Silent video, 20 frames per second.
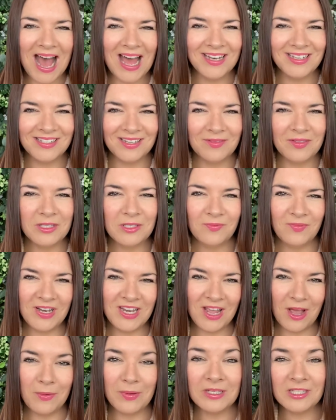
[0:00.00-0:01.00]
So this
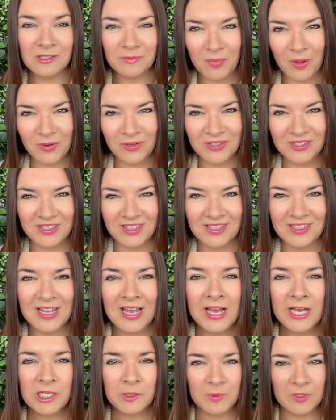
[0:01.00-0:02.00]
video is sponsored.
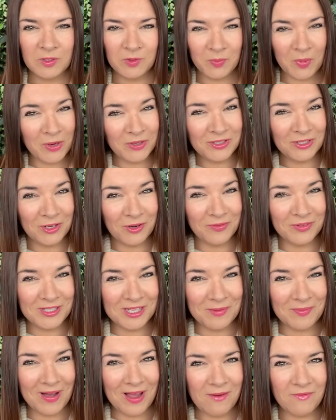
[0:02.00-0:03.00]
It's been sponsored obviously
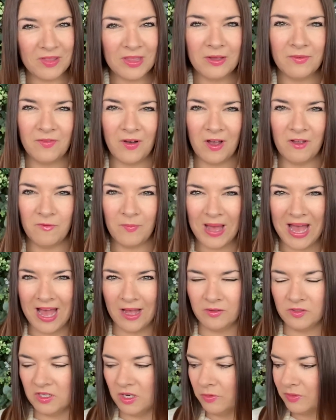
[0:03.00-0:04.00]
by everything £5
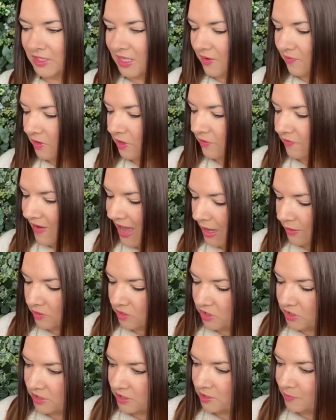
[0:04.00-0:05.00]
and I was given a voucher
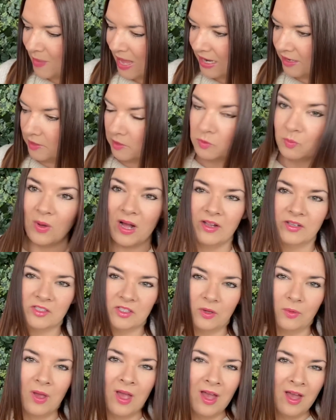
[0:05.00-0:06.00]
to spend as well. So
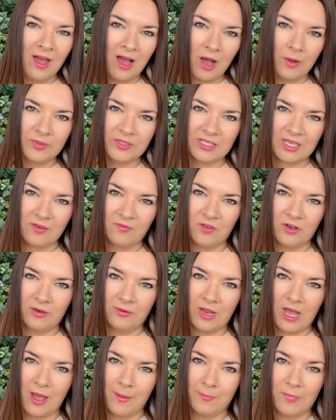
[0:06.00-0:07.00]
I was given
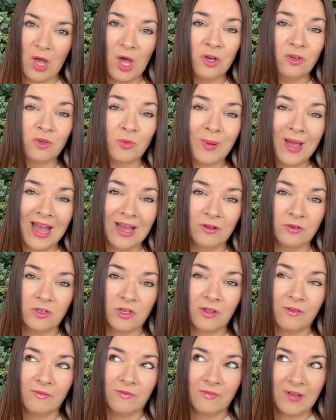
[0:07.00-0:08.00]
um, a £100
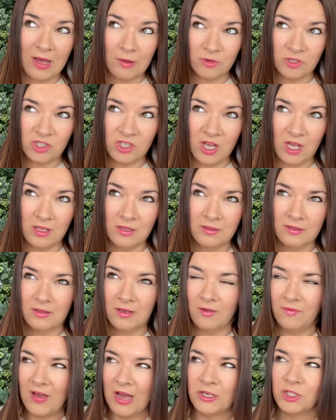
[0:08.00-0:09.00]
voucher, a
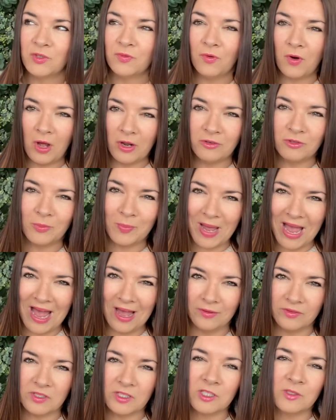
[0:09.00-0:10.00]
voucher for £100
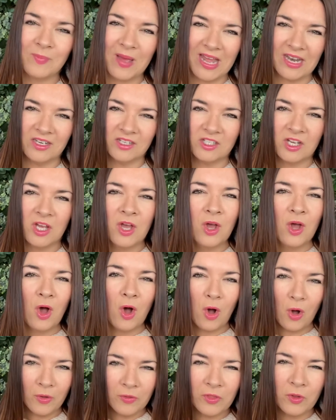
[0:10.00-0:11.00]
to spend
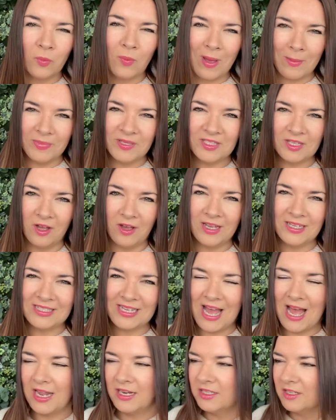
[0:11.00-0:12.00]
on the website
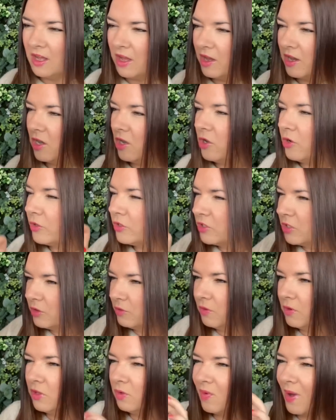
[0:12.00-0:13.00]
and I looked through
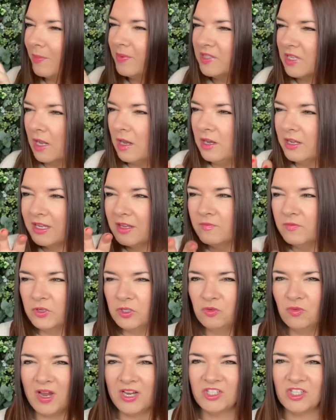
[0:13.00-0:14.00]
the website looking for
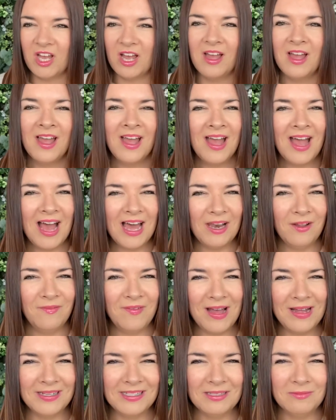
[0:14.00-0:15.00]
treasure and I
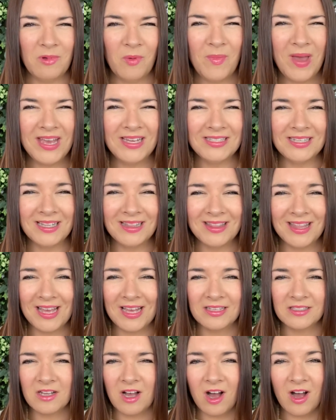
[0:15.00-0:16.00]
found some amazing things.
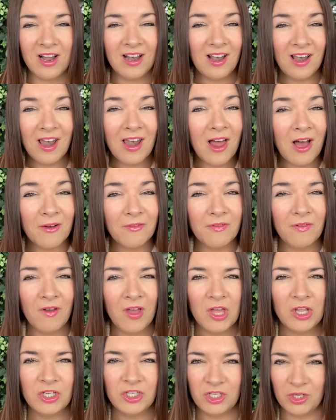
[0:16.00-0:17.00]
I love
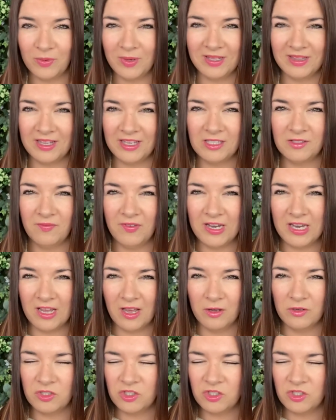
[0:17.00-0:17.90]
doing these videos.